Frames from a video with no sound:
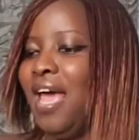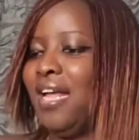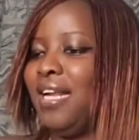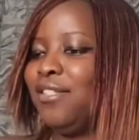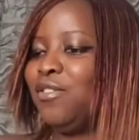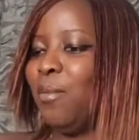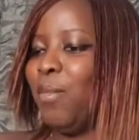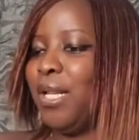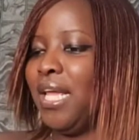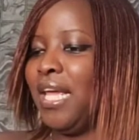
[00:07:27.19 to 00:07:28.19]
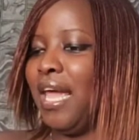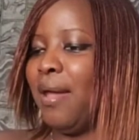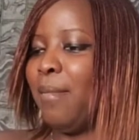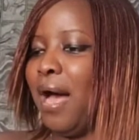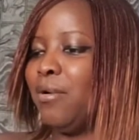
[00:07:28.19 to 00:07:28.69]
And then somebody
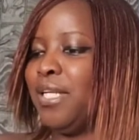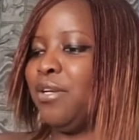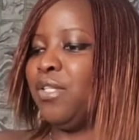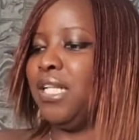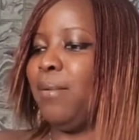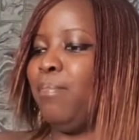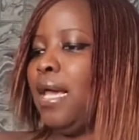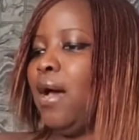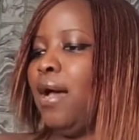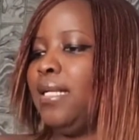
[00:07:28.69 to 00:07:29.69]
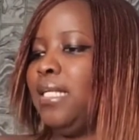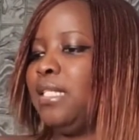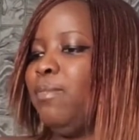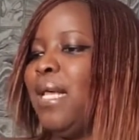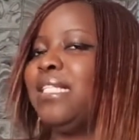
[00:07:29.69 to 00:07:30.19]
came out there to say that
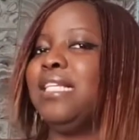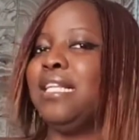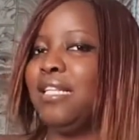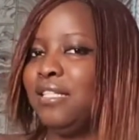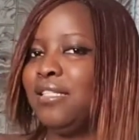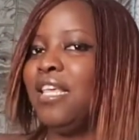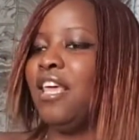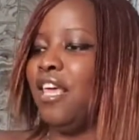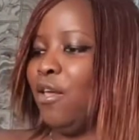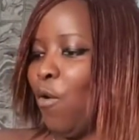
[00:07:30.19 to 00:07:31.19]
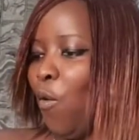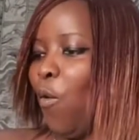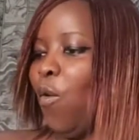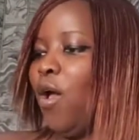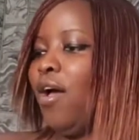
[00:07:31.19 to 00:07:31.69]
this Blessing
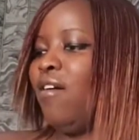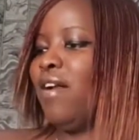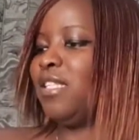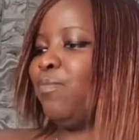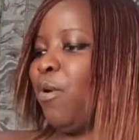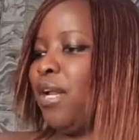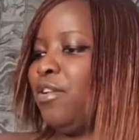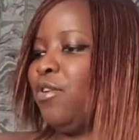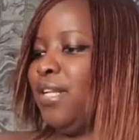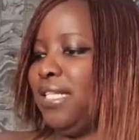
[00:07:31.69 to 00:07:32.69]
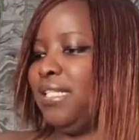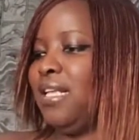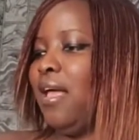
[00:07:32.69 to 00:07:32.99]
CEO responded to this.